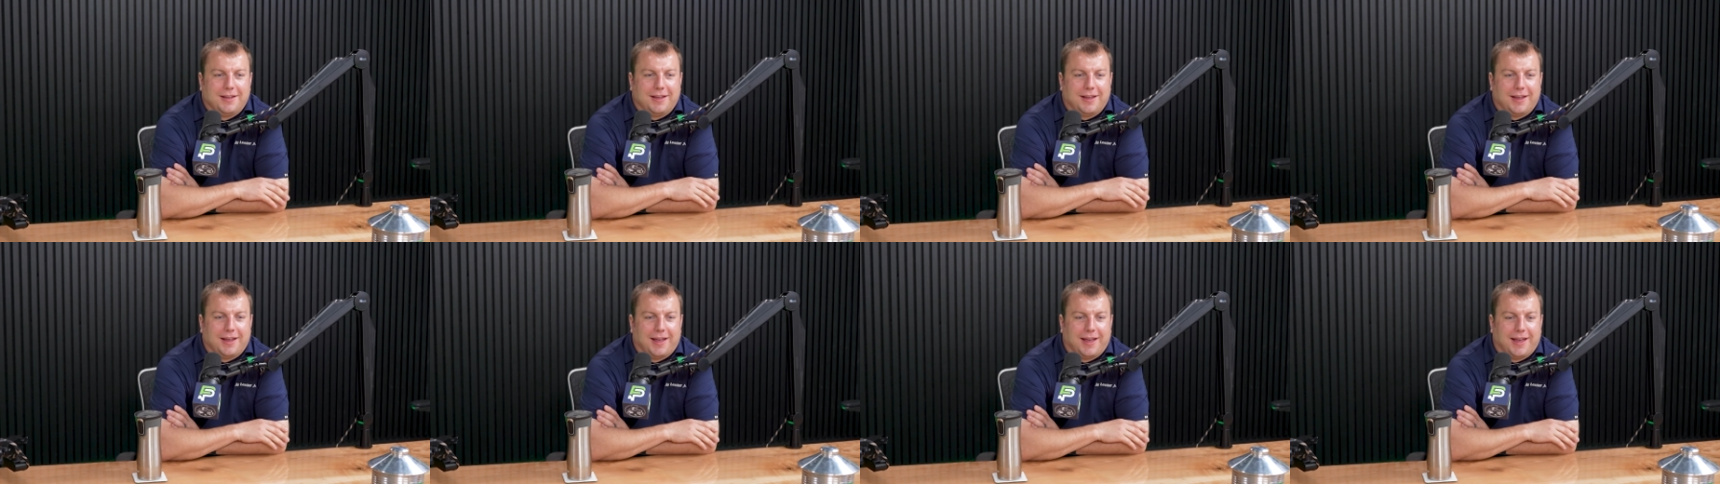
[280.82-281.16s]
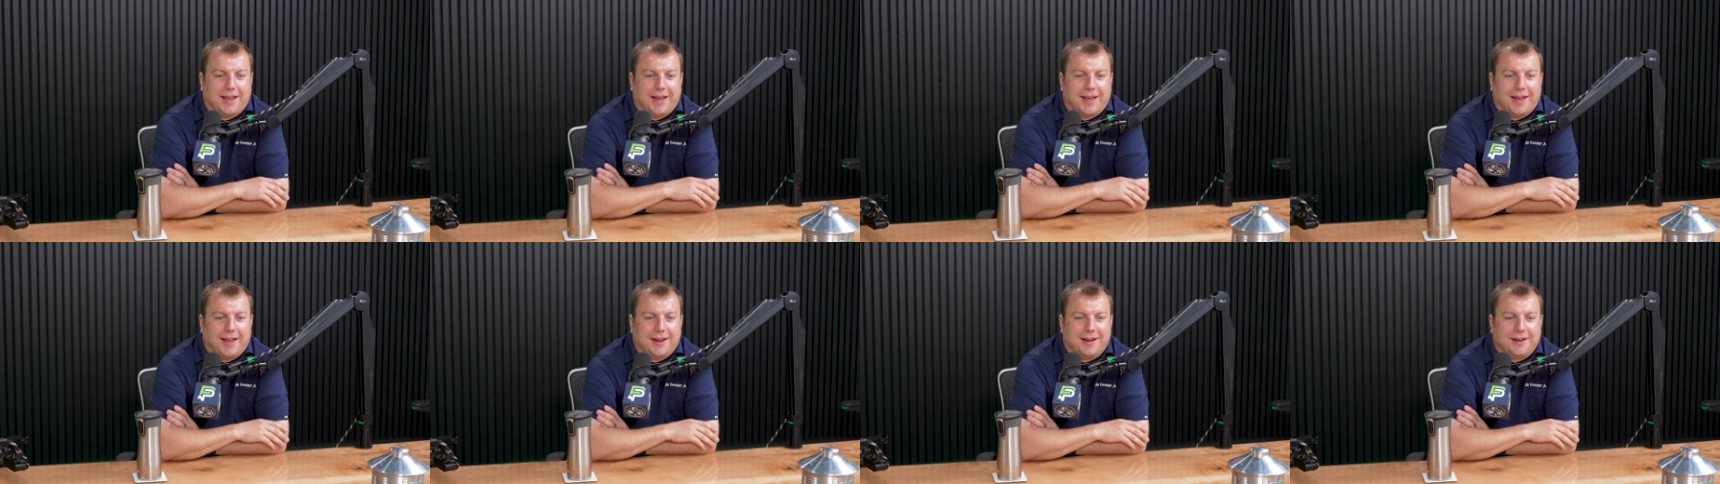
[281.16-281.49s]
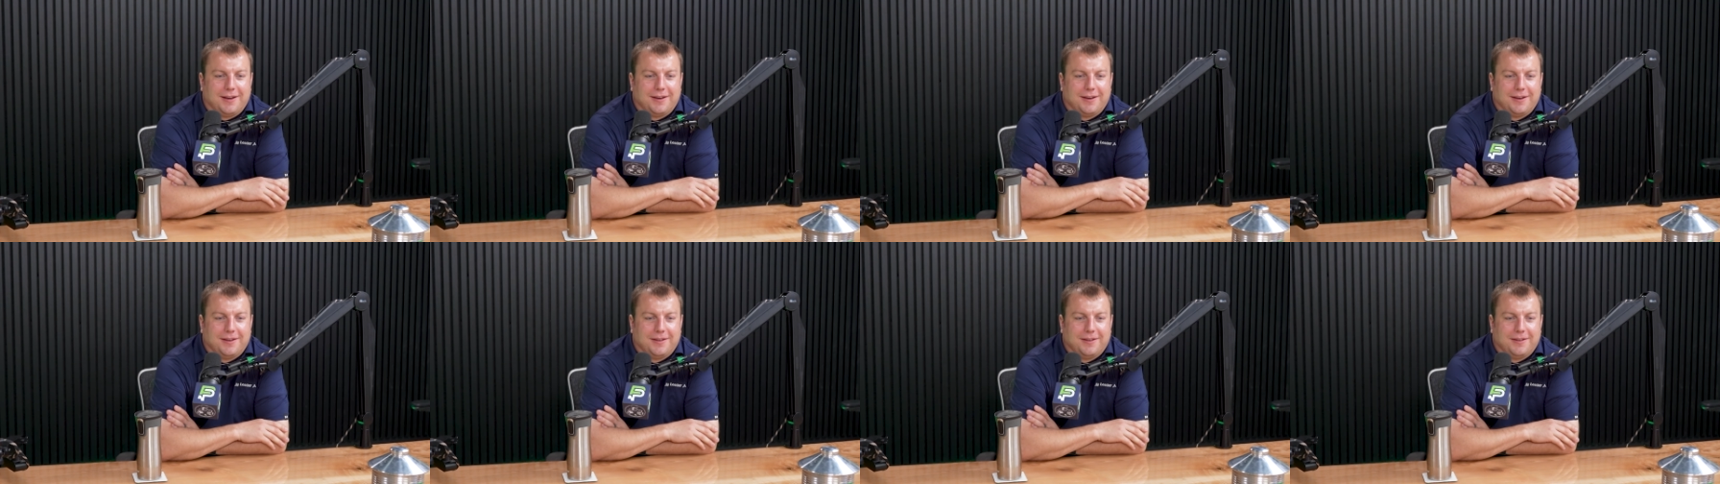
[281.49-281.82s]

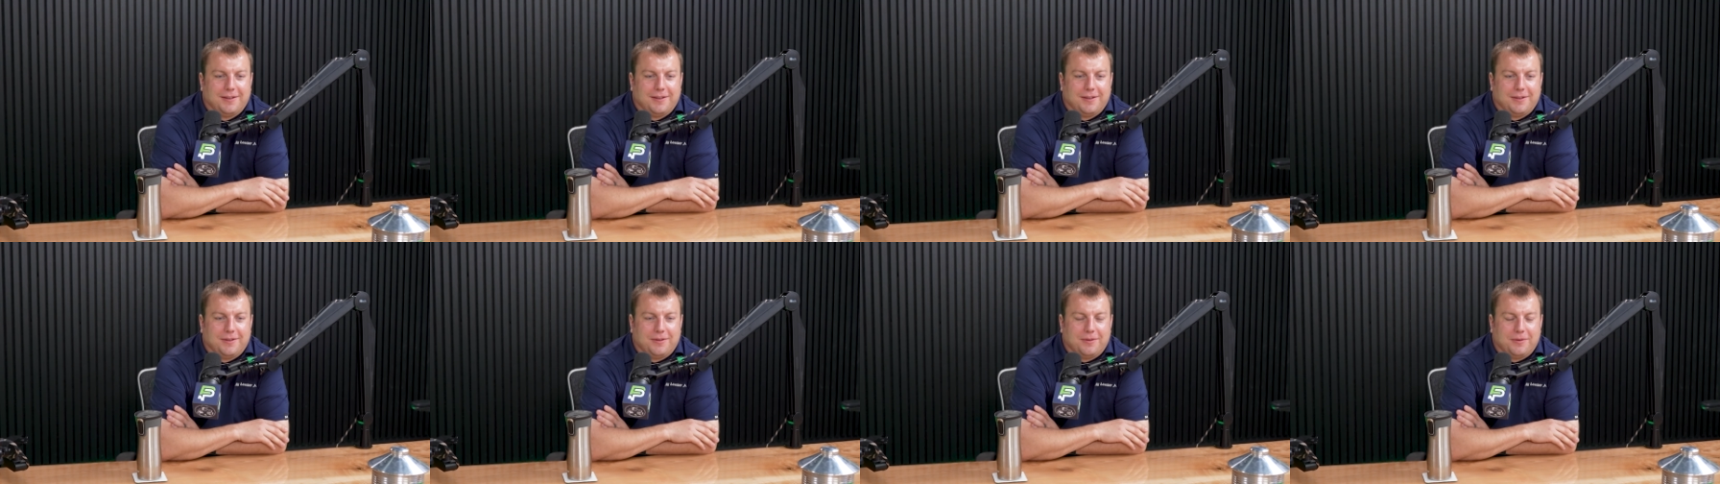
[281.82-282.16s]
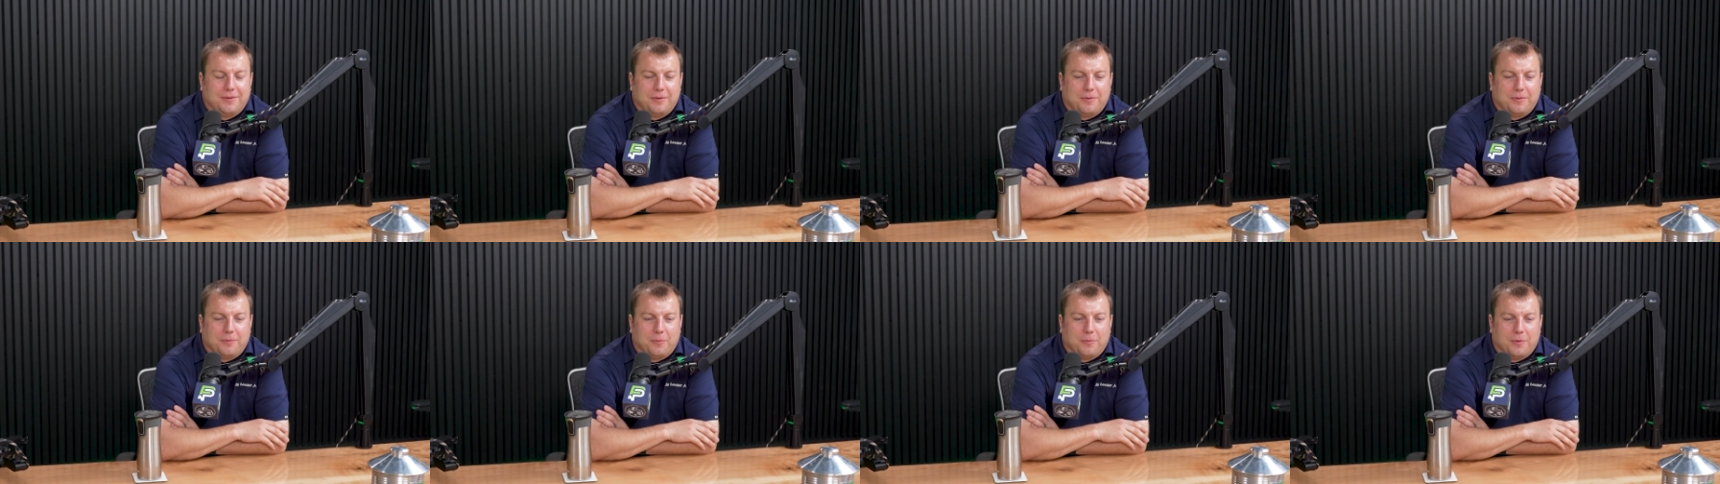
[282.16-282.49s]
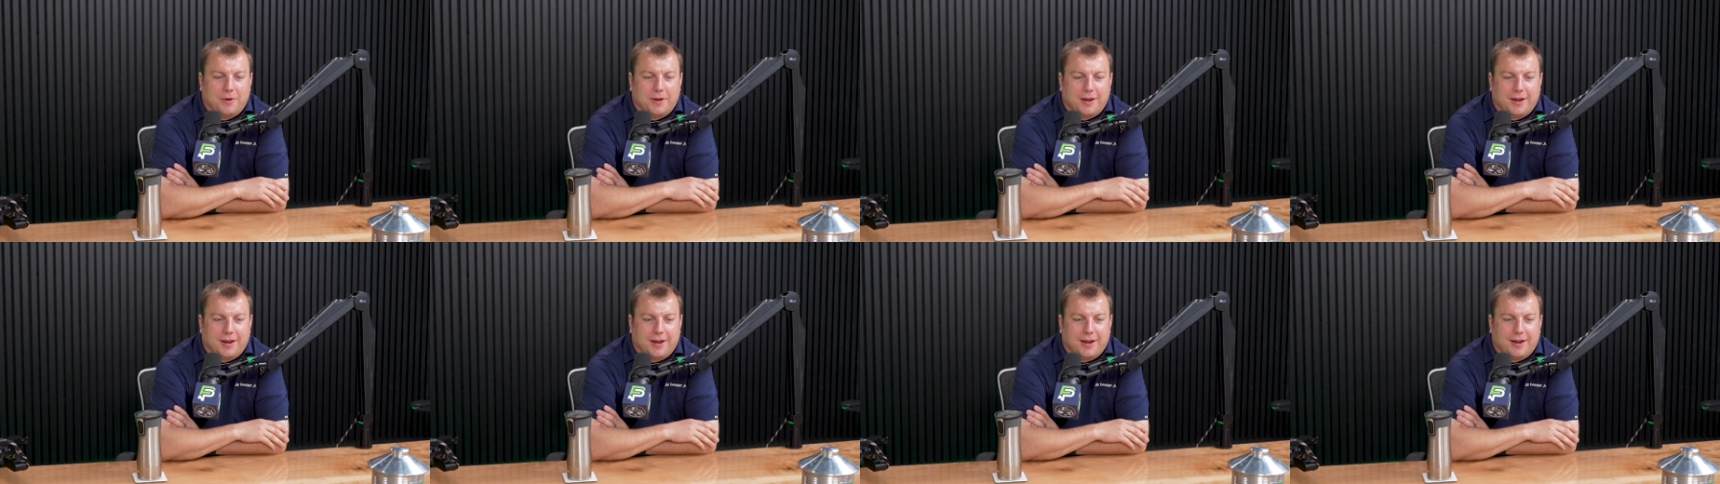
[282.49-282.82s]
And
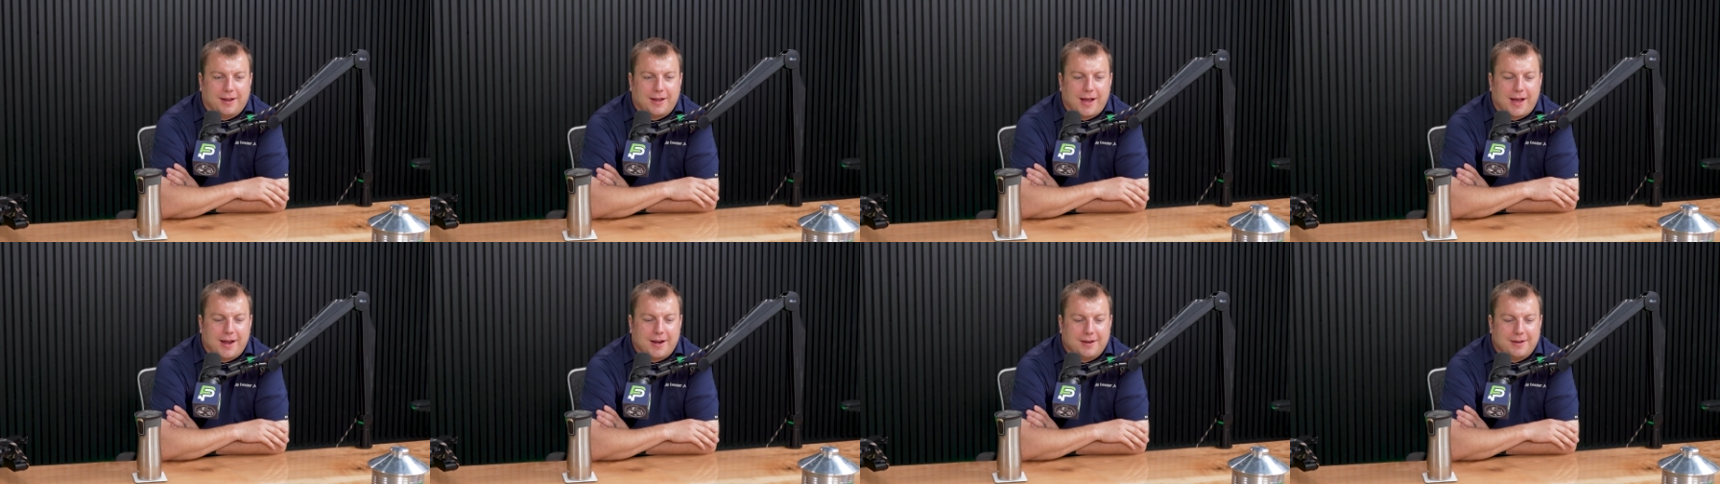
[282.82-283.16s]
we got